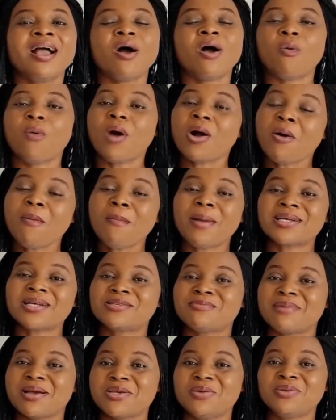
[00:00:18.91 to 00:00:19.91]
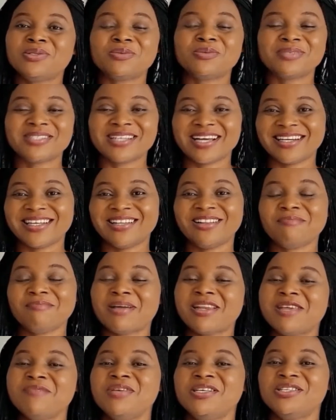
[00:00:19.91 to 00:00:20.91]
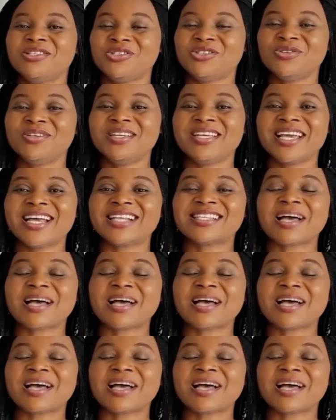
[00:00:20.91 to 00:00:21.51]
Welcome back to my YouTube channel. My name is Juliet.